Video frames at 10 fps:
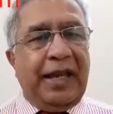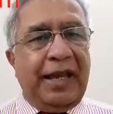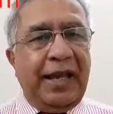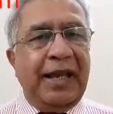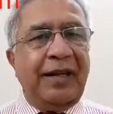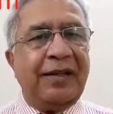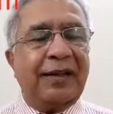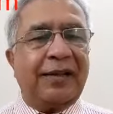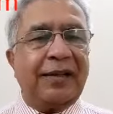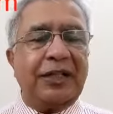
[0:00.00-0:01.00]
And
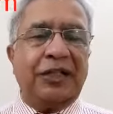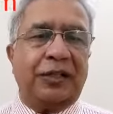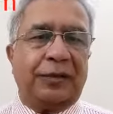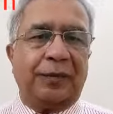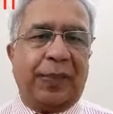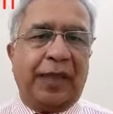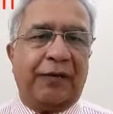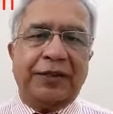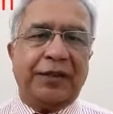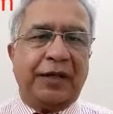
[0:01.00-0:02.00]
their condition
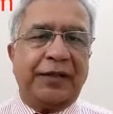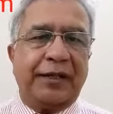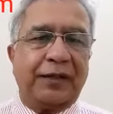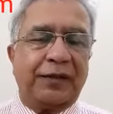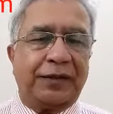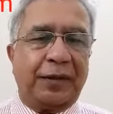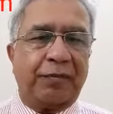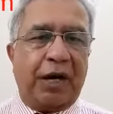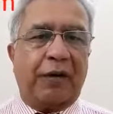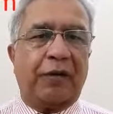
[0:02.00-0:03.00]
was not that of
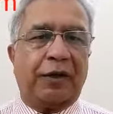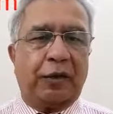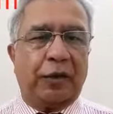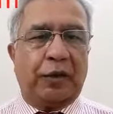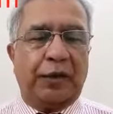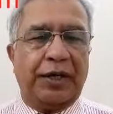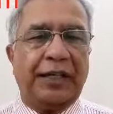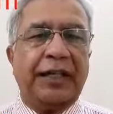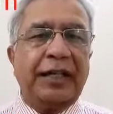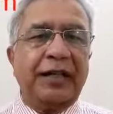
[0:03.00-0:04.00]
some power or
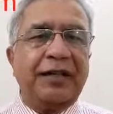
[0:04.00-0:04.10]
authority.